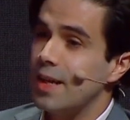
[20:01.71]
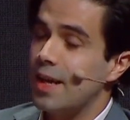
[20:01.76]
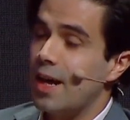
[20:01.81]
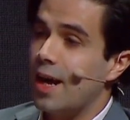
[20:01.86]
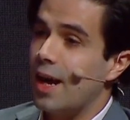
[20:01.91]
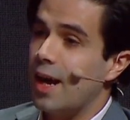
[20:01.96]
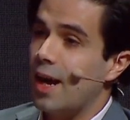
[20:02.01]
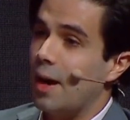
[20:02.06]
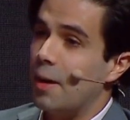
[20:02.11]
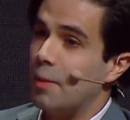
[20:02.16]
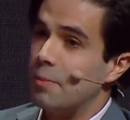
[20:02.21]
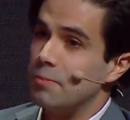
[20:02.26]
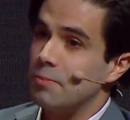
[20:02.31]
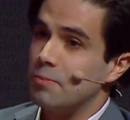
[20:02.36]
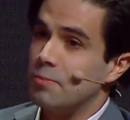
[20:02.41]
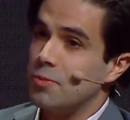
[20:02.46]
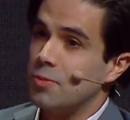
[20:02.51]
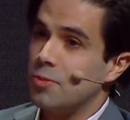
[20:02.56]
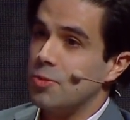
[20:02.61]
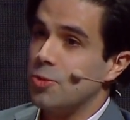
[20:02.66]

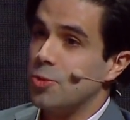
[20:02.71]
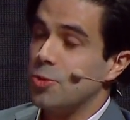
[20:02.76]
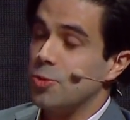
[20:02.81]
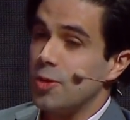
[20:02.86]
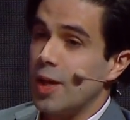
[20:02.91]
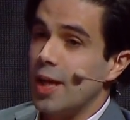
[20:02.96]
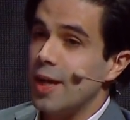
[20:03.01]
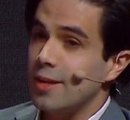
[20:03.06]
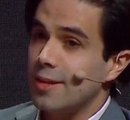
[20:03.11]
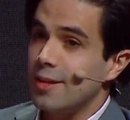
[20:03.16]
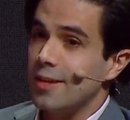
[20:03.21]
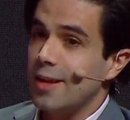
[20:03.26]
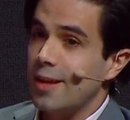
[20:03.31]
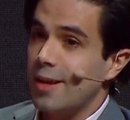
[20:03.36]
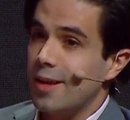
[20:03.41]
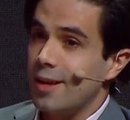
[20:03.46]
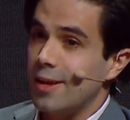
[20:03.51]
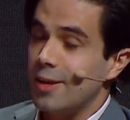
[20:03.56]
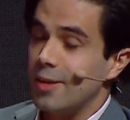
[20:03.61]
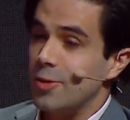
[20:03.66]
To date,
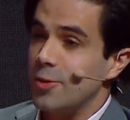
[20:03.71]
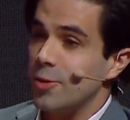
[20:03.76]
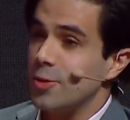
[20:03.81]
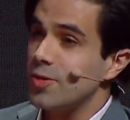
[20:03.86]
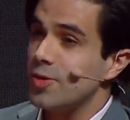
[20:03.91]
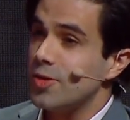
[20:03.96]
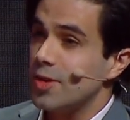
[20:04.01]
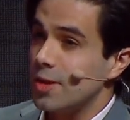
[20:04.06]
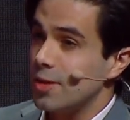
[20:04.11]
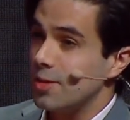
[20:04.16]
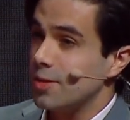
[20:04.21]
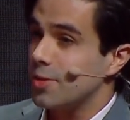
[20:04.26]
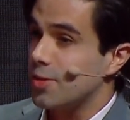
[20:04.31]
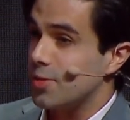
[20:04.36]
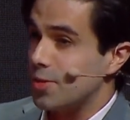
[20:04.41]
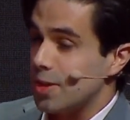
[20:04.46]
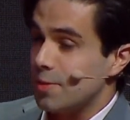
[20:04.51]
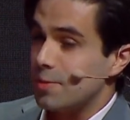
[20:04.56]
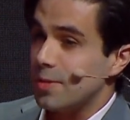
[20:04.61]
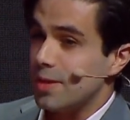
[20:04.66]
no single
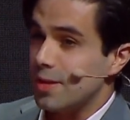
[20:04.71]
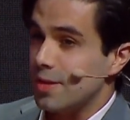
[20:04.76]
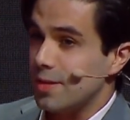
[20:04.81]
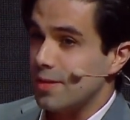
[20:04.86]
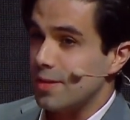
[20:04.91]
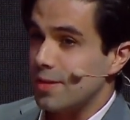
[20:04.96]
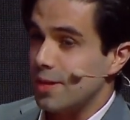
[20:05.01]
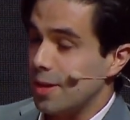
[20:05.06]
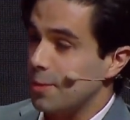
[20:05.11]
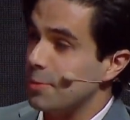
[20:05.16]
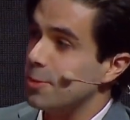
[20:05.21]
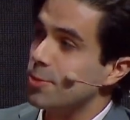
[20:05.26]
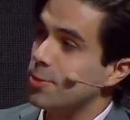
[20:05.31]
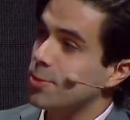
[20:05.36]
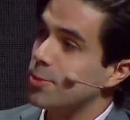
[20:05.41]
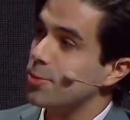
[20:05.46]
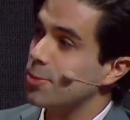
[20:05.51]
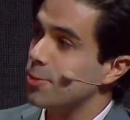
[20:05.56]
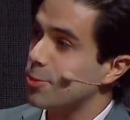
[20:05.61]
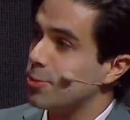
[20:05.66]
treatment is able
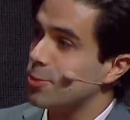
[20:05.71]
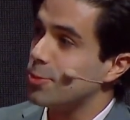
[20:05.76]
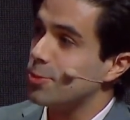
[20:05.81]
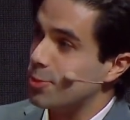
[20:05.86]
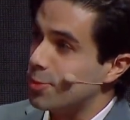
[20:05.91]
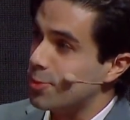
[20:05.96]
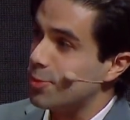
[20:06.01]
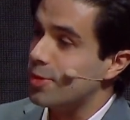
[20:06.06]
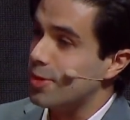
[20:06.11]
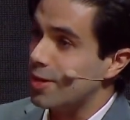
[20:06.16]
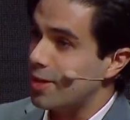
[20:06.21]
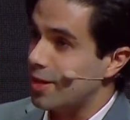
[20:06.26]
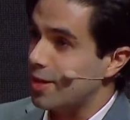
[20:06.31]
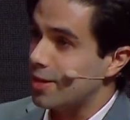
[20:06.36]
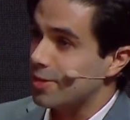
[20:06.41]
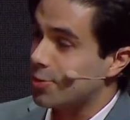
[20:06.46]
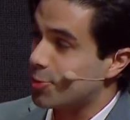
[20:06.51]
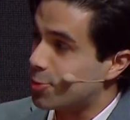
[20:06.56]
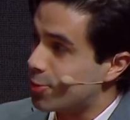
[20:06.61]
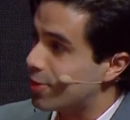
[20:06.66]
to do
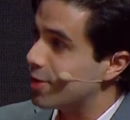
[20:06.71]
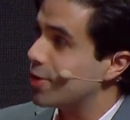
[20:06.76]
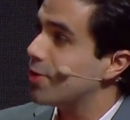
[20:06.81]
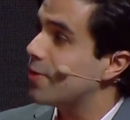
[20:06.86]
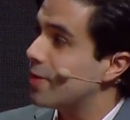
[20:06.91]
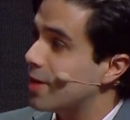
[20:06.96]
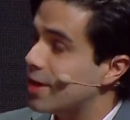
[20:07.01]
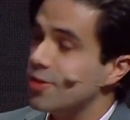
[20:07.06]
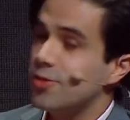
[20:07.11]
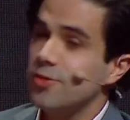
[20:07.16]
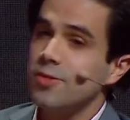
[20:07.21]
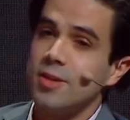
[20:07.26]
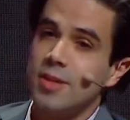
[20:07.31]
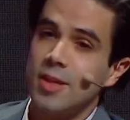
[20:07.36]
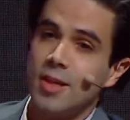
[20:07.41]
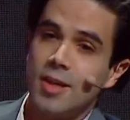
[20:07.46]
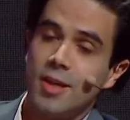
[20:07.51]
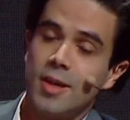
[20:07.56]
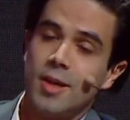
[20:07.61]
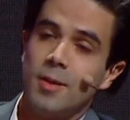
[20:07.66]
true rejuvenation,
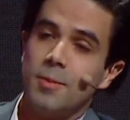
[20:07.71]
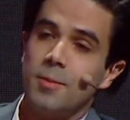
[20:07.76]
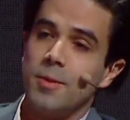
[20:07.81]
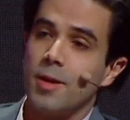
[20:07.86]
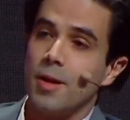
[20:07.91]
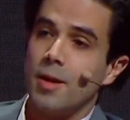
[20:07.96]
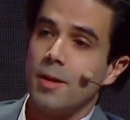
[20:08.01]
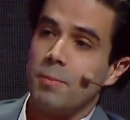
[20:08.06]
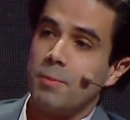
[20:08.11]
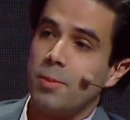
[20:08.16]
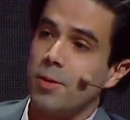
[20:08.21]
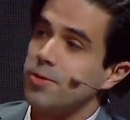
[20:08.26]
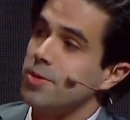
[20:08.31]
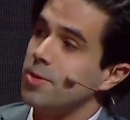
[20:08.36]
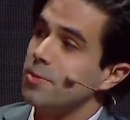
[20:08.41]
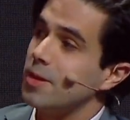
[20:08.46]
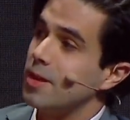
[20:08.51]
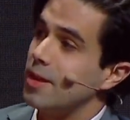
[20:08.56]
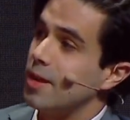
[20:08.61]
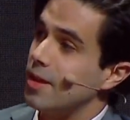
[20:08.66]
but
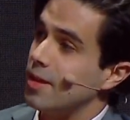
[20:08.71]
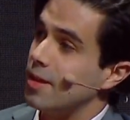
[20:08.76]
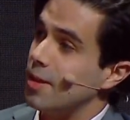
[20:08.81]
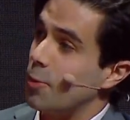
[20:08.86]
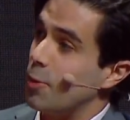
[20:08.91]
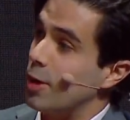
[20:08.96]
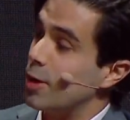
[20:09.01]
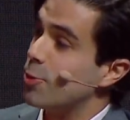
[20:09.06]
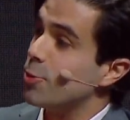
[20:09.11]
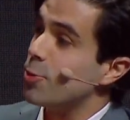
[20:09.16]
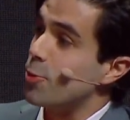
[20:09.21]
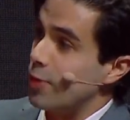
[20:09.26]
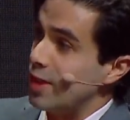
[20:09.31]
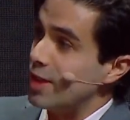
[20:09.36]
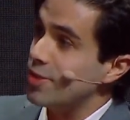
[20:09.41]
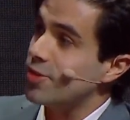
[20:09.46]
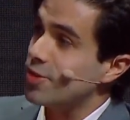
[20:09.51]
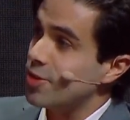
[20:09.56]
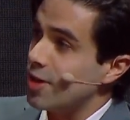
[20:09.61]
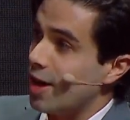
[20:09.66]
possibly the way to
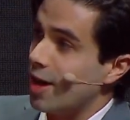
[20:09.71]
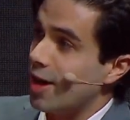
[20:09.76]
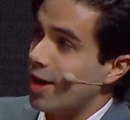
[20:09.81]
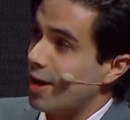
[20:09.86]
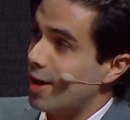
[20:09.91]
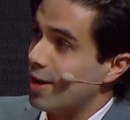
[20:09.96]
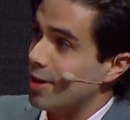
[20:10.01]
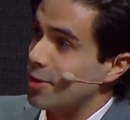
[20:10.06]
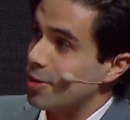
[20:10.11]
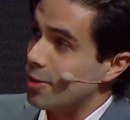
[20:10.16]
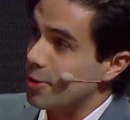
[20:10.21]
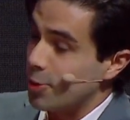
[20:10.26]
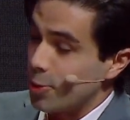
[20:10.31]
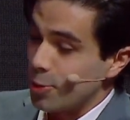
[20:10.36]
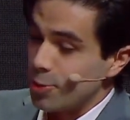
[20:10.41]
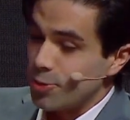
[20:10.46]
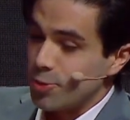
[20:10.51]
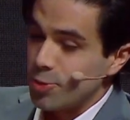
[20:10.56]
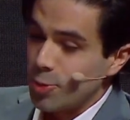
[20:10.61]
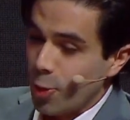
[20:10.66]
reach
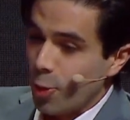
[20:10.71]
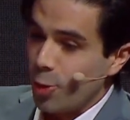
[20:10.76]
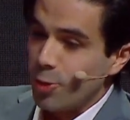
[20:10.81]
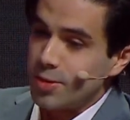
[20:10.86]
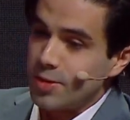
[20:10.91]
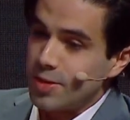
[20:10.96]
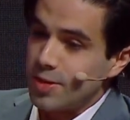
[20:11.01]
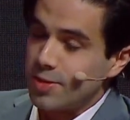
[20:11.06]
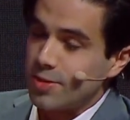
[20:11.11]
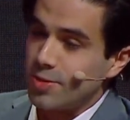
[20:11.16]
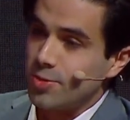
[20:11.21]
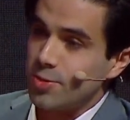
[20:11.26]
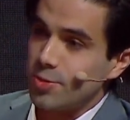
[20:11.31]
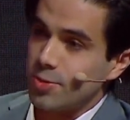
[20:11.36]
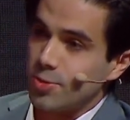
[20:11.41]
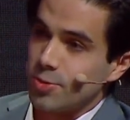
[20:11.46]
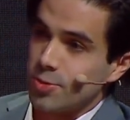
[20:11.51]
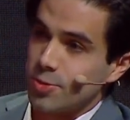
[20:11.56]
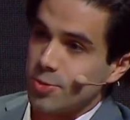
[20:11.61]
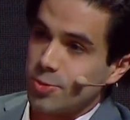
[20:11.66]
those goals is
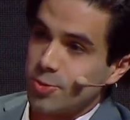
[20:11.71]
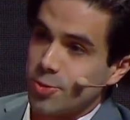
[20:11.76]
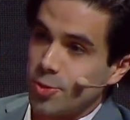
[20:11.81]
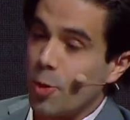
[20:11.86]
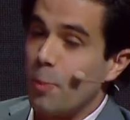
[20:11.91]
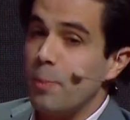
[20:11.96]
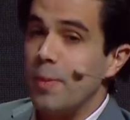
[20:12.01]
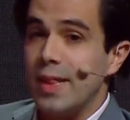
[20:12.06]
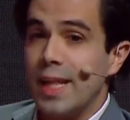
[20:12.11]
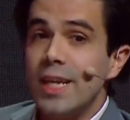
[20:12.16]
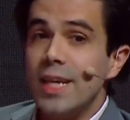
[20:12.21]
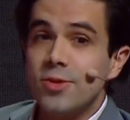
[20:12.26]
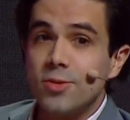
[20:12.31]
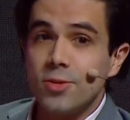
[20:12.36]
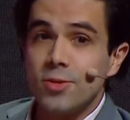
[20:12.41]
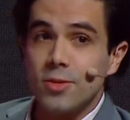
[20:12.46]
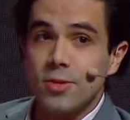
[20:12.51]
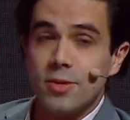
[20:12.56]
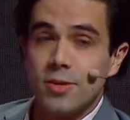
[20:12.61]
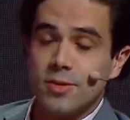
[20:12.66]
through
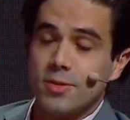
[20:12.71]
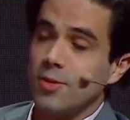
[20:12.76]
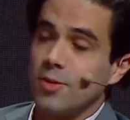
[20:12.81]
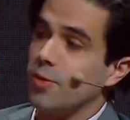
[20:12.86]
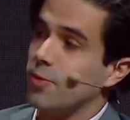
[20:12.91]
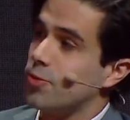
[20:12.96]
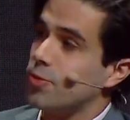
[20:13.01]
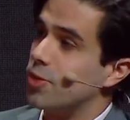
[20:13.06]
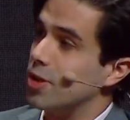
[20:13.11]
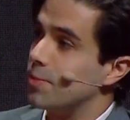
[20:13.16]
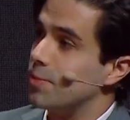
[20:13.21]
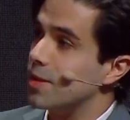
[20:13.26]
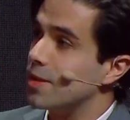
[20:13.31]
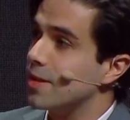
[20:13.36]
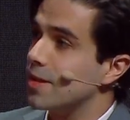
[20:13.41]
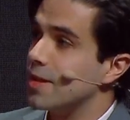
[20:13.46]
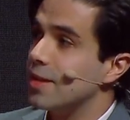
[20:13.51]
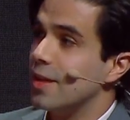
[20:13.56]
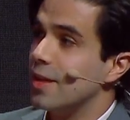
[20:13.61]
combination of treatments.